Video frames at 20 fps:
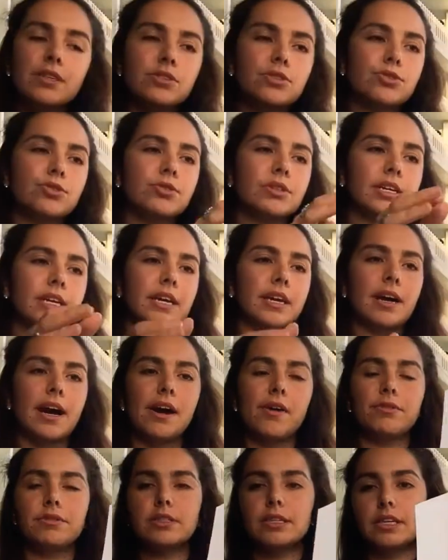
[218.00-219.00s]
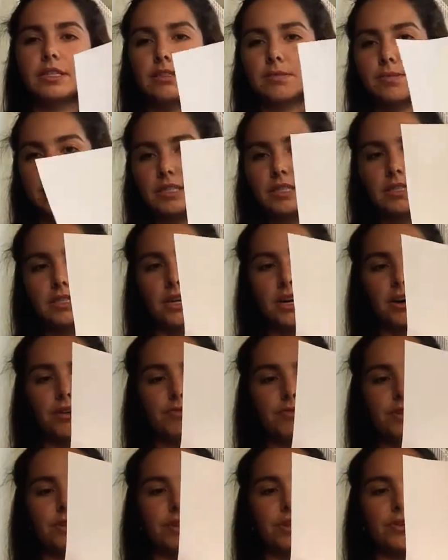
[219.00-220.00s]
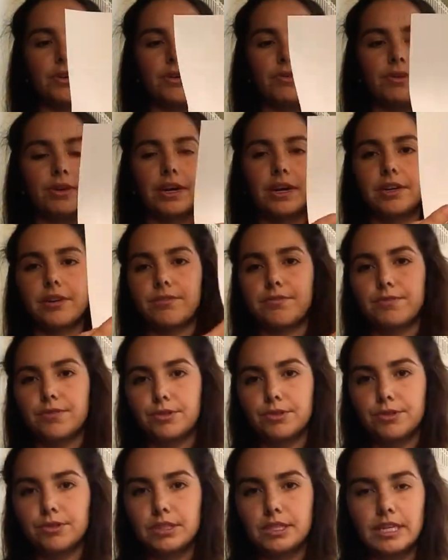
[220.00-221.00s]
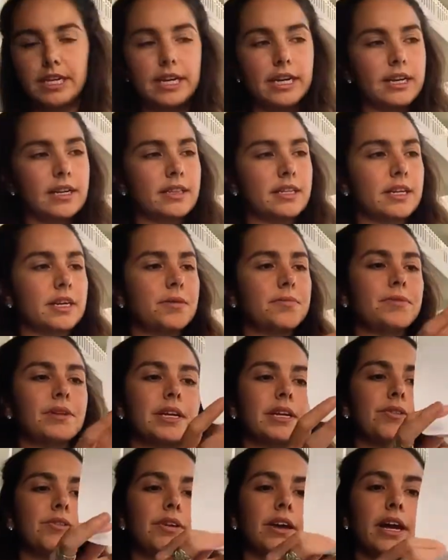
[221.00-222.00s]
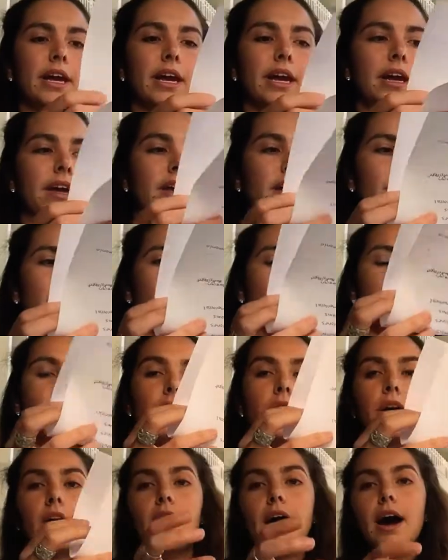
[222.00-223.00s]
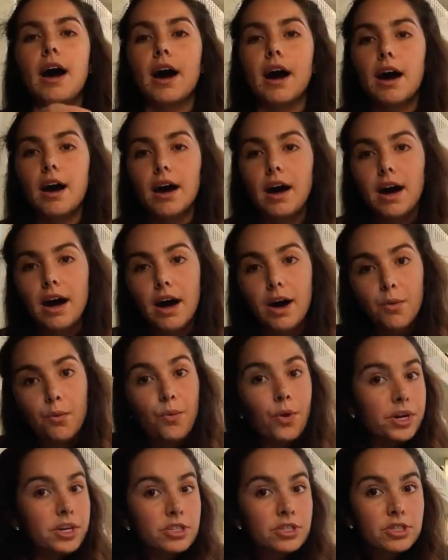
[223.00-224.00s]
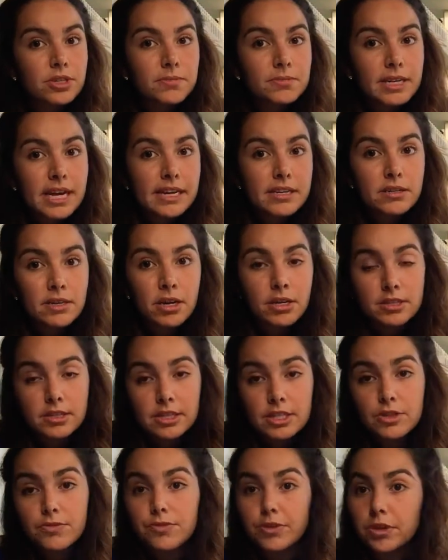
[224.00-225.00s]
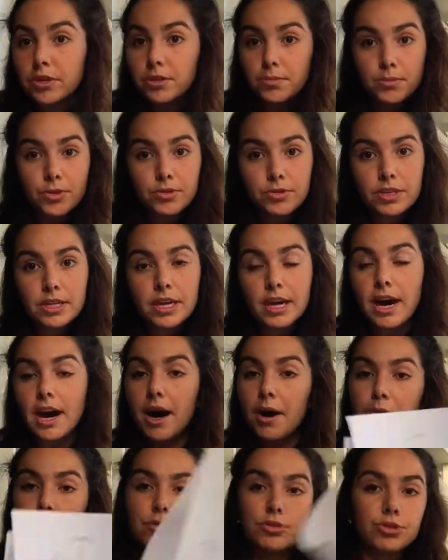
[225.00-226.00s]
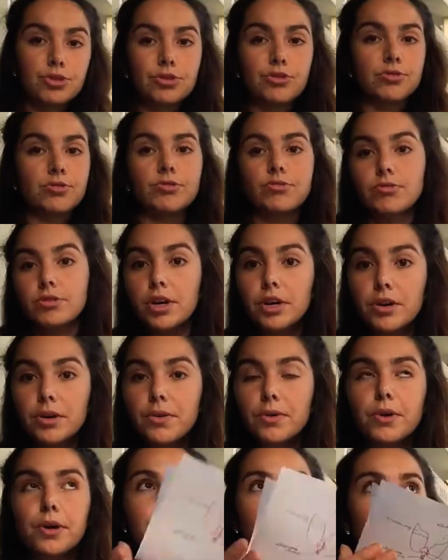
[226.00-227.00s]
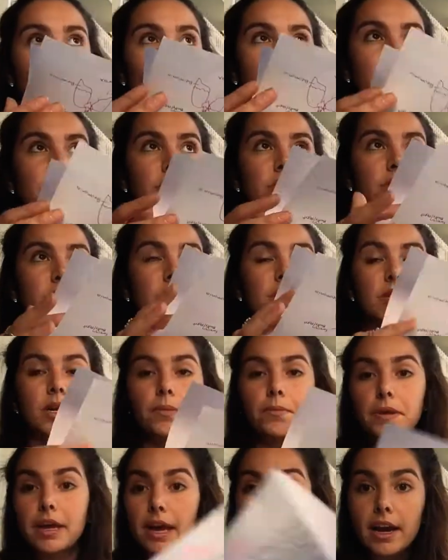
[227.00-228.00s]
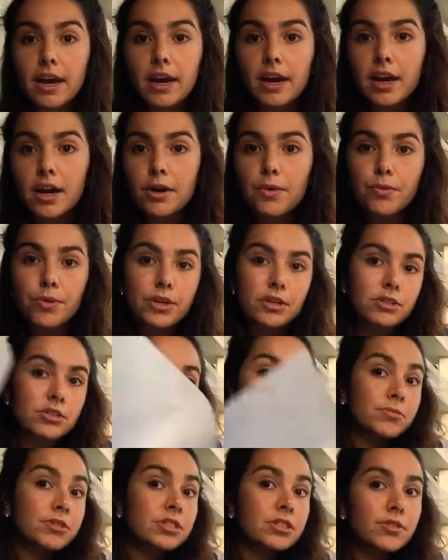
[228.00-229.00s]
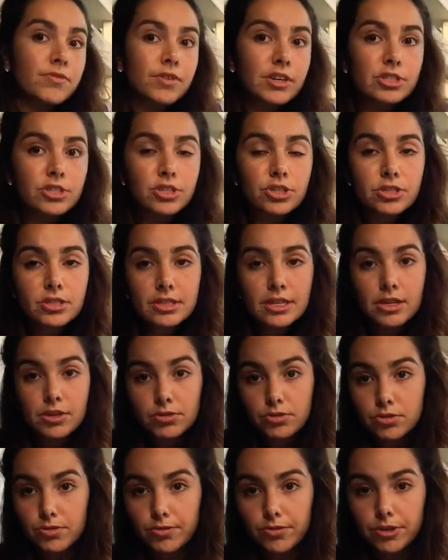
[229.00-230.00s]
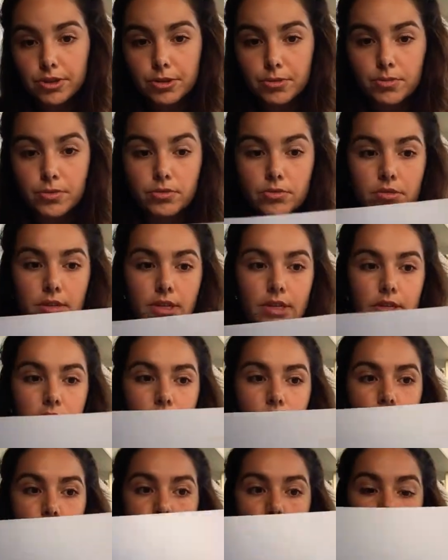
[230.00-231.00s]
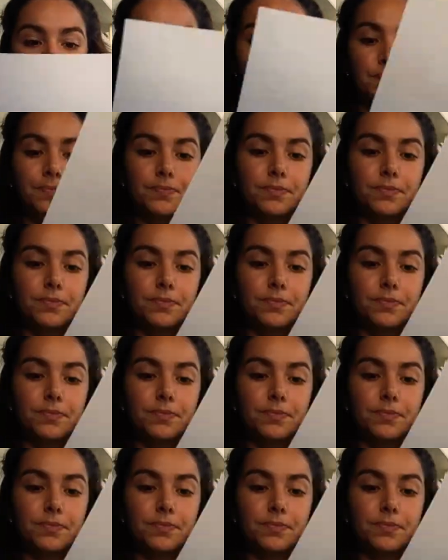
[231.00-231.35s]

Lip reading: I do, like I'll test myself, you know, I'll kind of fold it and then I'll be like, okay, what are some diagnostics for pneumonia? How would you know? Or what are some care? What are some interventions that you'll do for pneumonia? So